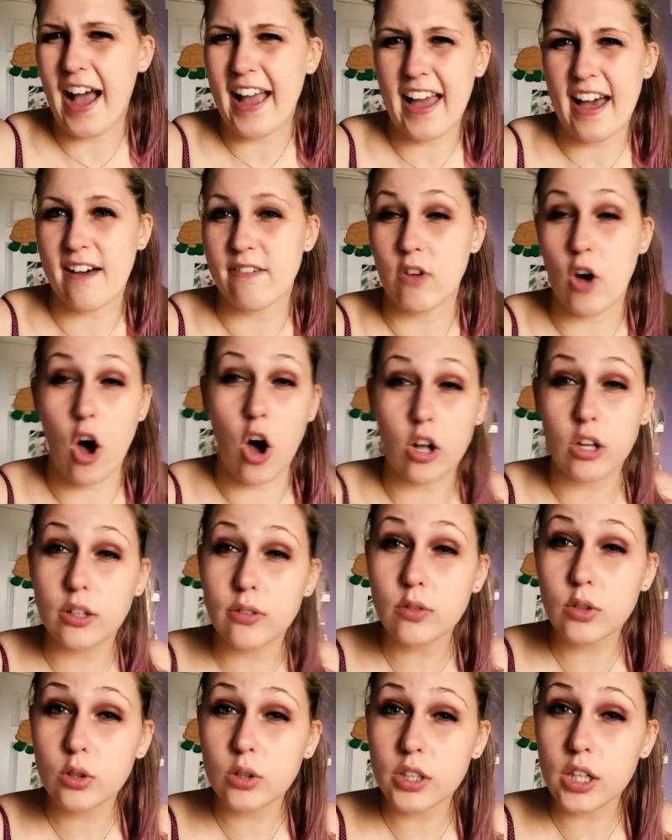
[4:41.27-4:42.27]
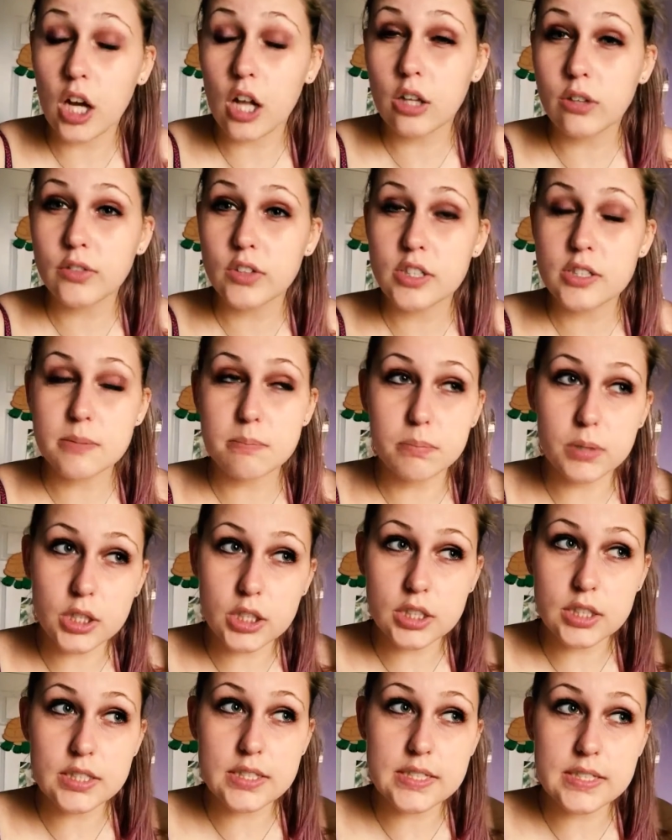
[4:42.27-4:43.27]
I have all of Lauren Oliver's
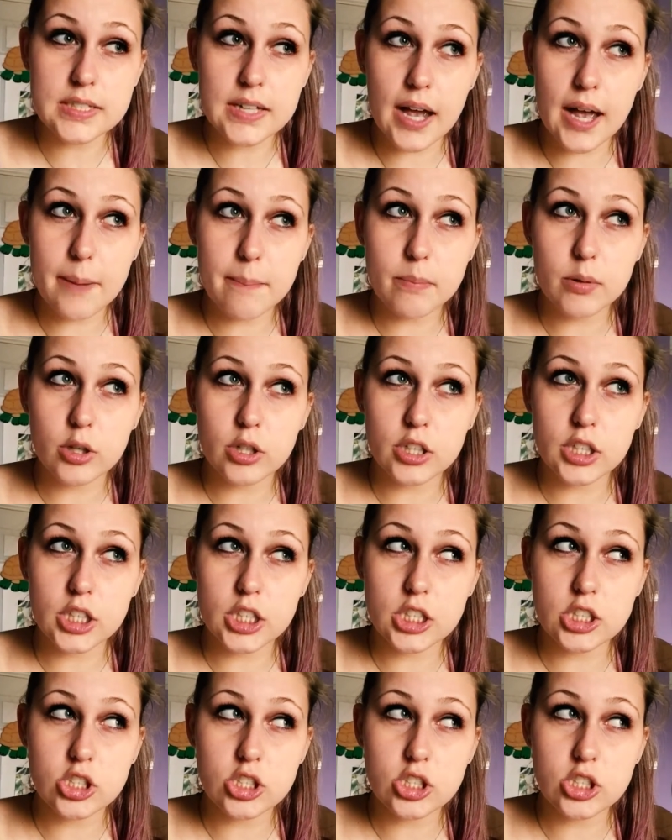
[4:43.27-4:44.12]
books I'm pretty